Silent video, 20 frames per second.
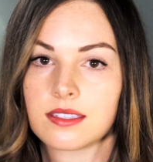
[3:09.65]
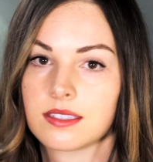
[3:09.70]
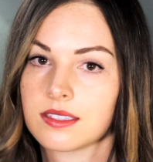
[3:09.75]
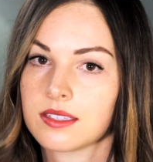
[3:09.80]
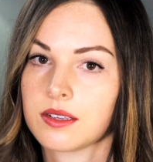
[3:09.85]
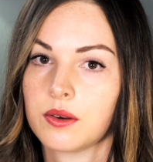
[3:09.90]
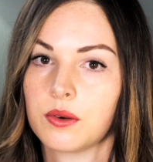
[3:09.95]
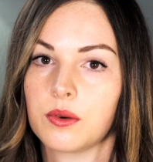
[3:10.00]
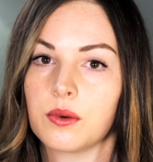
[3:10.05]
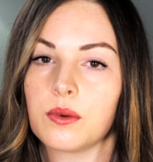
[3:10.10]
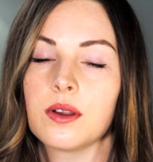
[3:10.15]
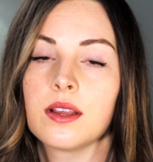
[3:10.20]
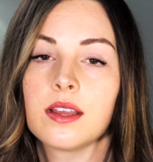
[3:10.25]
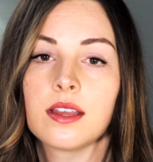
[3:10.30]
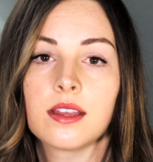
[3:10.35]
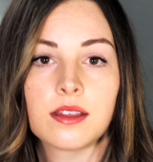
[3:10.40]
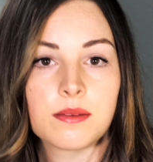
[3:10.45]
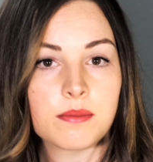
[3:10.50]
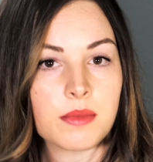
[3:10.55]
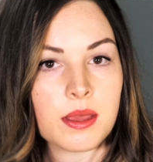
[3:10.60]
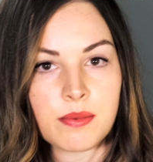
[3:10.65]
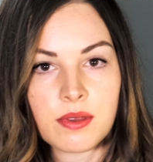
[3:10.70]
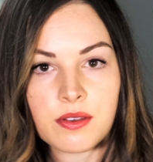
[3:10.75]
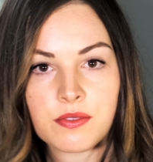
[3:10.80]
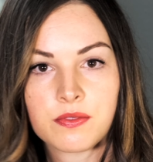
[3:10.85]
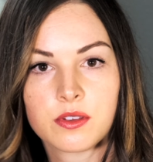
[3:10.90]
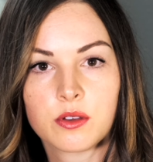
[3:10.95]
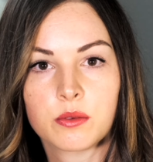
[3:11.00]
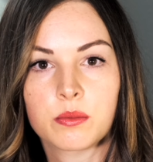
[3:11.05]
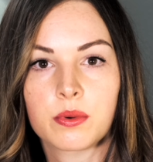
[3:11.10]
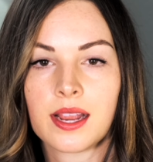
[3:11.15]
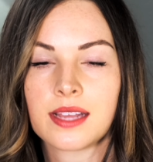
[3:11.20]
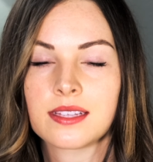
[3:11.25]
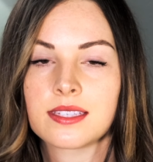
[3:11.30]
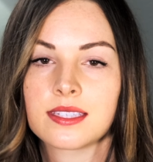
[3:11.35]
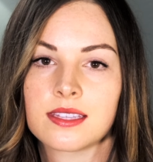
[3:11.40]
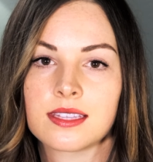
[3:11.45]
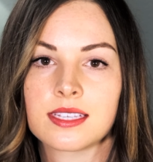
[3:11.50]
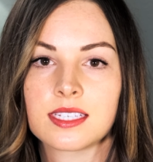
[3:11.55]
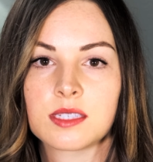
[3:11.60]
So maybe a few
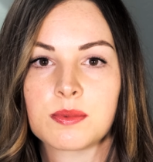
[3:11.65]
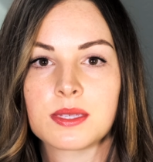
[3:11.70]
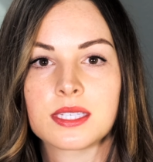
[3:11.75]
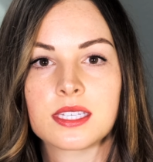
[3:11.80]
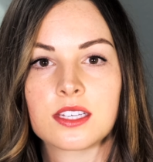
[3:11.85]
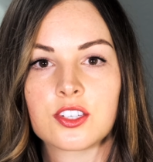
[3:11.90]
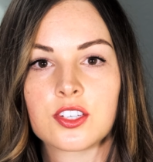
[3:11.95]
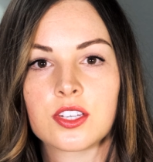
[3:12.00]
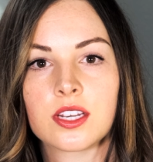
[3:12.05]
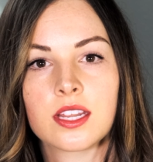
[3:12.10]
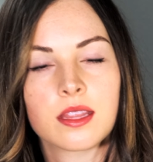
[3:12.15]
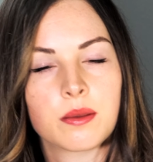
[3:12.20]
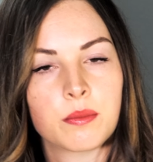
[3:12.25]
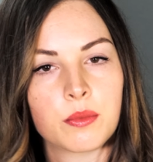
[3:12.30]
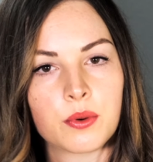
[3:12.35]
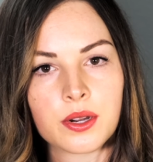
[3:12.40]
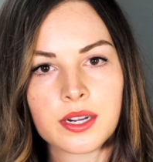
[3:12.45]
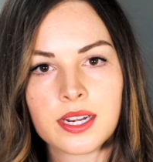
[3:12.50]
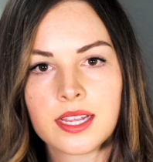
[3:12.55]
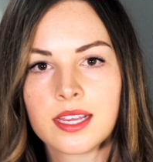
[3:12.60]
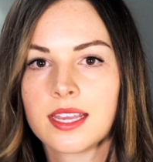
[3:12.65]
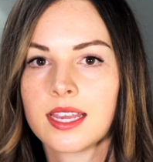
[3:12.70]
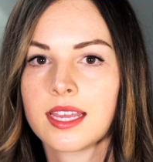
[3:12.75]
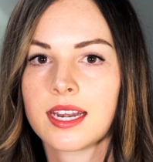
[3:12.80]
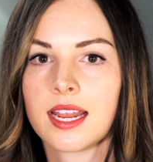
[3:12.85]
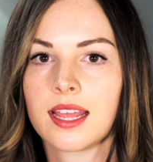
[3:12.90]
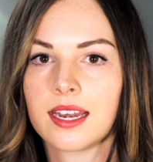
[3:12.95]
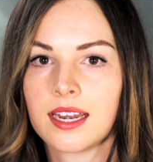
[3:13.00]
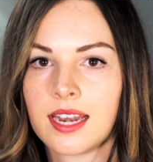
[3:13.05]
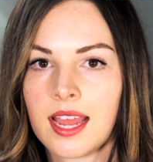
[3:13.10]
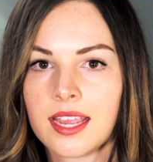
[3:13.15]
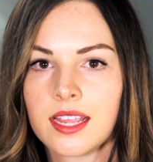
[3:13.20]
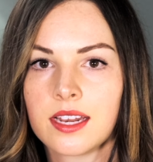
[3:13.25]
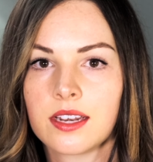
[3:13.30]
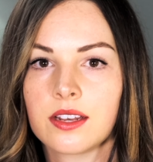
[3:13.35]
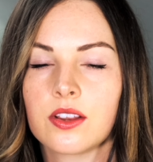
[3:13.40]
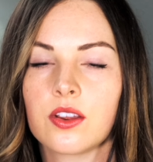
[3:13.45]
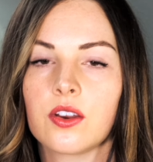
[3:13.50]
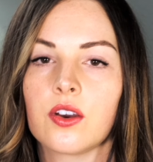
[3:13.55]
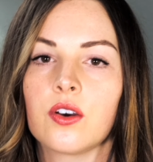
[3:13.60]
breaths in this position in the morning and at
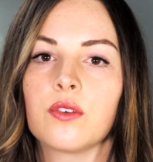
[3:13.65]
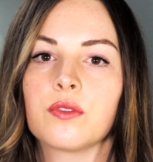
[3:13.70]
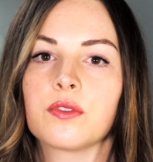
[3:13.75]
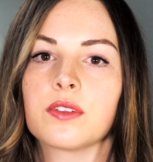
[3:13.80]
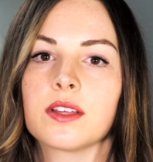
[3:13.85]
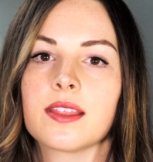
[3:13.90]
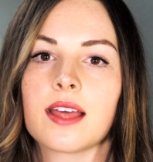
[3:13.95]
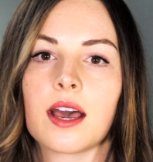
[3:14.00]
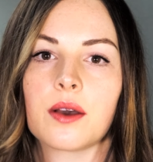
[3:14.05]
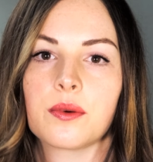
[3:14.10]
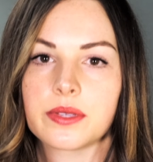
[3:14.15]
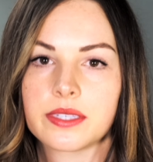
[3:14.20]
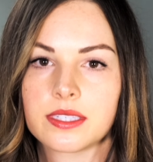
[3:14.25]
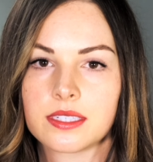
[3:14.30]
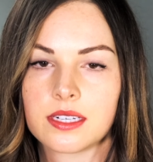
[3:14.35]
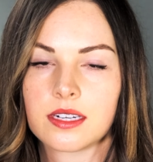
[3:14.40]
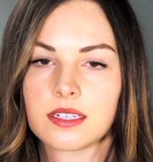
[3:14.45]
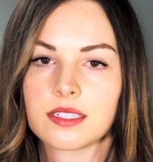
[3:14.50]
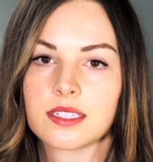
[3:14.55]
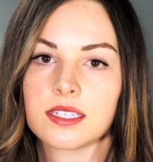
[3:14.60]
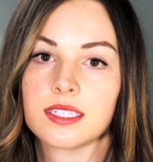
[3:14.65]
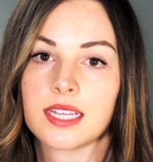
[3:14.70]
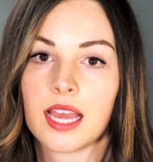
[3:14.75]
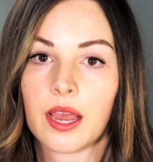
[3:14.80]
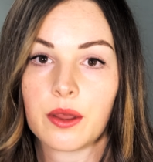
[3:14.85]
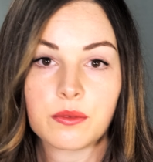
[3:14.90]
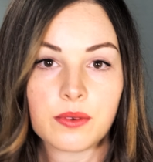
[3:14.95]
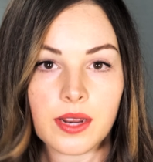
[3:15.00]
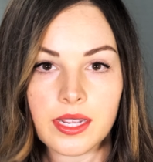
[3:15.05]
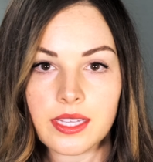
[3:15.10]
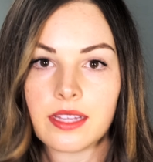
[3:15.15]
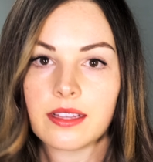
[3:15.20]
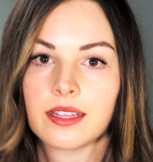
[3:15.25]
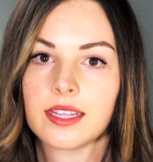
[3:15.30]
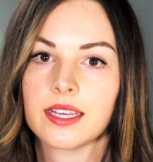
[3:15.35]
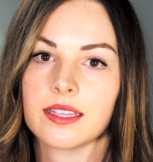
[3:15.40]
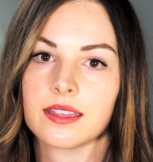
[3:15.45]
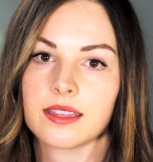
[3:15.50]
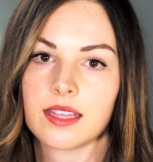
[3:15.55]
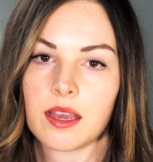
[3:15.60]
night, hopefully that will start to
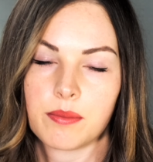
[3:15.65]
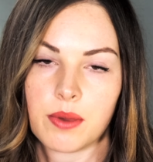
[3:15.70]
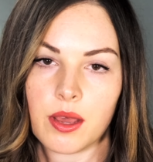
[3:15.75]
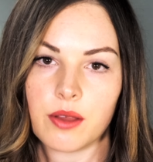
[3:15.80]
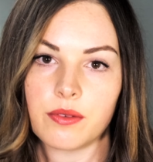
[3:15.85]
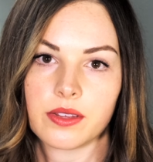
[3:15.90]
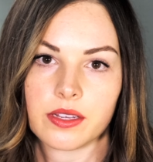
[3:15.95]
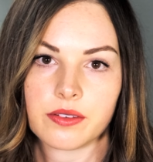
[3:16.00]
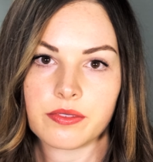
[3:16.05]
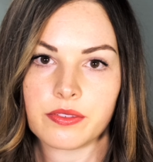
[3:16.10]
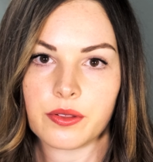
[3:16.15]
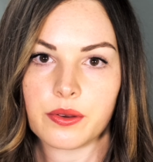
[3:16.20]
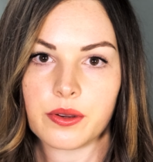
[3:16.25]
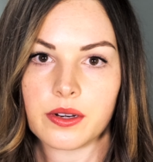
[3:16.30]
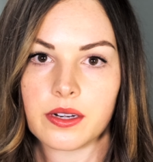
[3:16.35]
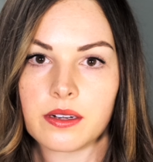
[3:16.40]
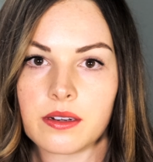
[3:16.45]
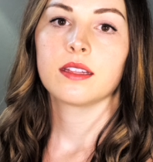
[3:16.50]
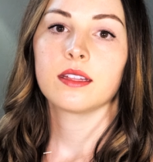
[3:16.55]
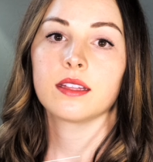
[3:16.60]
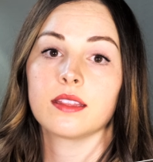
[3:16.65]
down-regulate that pelvic floor.